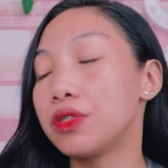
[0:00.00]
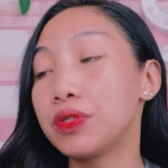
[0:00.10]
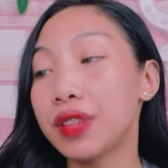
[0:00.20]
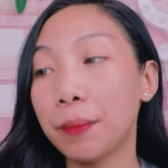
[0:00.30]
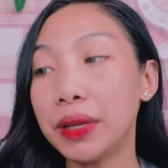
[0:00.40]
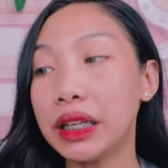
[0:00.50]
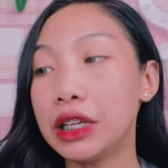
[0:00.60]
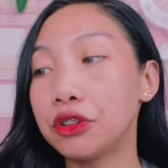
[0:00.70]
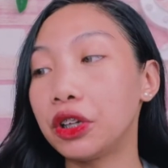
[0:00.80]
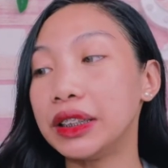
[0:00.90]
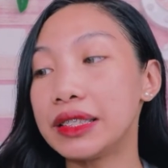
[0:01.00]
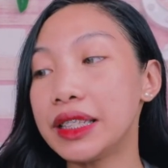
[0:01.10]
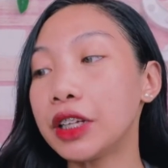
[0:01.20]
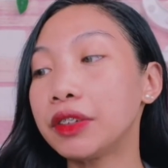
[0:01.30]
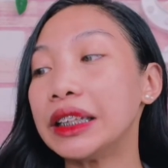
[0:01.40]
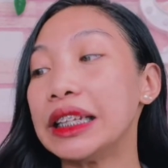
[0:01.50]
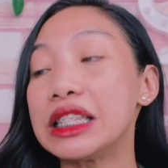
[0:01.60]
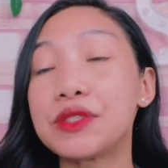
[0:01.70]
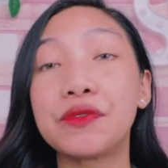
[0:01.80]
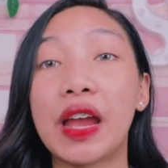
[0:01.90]
So, sabi dito, the secret
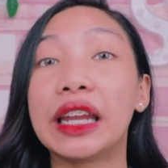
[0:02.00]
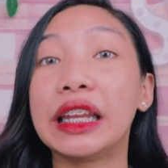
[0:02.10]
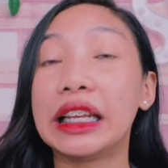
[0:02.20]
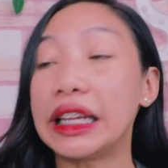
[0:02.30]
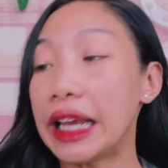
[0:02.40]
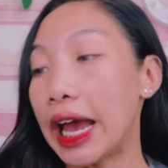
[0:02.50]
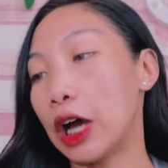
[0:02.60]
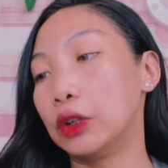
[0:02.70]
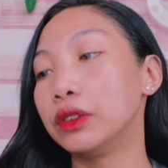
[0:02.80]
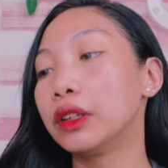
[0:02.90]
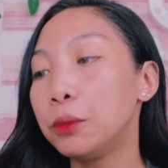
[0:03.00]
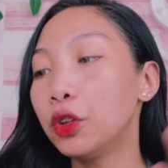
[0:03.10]
is finally out.